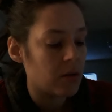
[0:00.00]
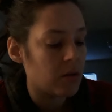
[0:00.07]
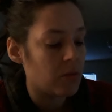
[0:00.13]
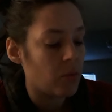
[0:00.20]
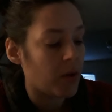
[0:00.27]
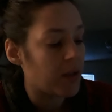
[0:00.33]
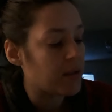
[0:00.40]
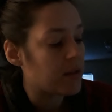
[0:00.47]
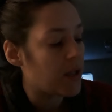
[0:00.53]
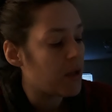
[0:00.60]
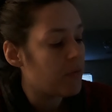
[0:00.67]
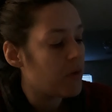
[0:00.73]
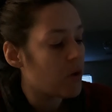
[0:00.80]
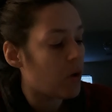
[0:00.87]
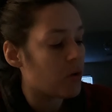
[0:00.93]
okay,
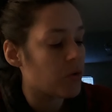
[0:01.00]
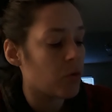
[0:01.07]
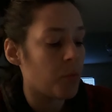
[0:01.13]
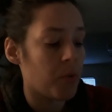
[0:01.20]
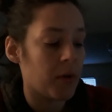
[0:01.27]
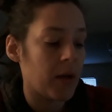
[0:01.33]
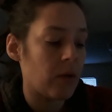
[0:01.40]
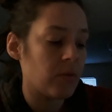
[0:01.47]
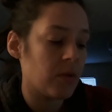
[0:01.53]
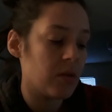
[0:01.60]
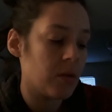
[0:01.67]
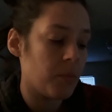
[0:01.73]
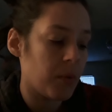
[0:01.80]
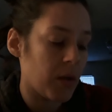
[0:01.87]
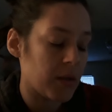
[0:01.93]
David also pronounces a
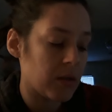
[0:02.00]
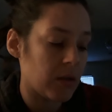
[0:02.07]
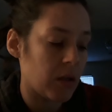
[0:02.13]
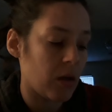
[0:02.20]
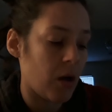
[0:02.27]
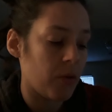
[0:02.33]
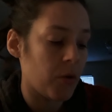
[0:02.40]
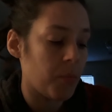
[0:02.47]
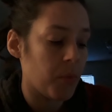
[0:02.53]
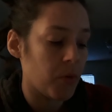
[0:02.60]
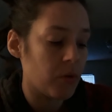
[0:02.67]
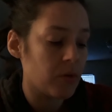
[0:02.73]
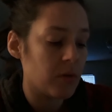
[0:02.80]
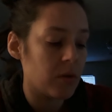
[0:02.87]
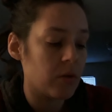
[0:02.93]
blessing on the
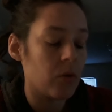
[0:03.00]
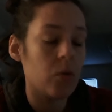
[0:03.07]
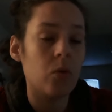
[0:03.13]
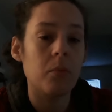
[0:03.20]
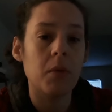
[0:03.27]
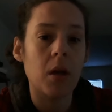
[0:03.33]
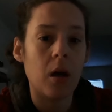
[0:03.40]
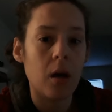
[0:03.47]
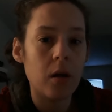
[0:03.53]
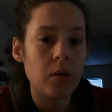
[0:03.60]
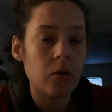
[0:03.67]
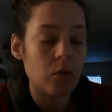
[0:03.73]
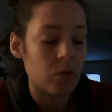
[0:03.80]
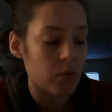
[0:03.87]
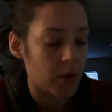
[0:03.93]
person to whom God
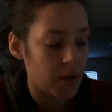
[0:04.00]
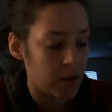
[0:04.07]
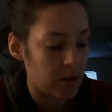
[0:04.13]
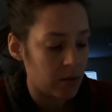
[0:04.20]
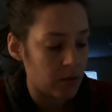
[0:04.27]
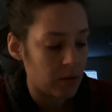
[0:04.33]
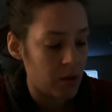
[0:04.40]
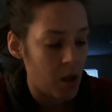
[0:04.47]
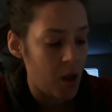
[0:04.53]
credits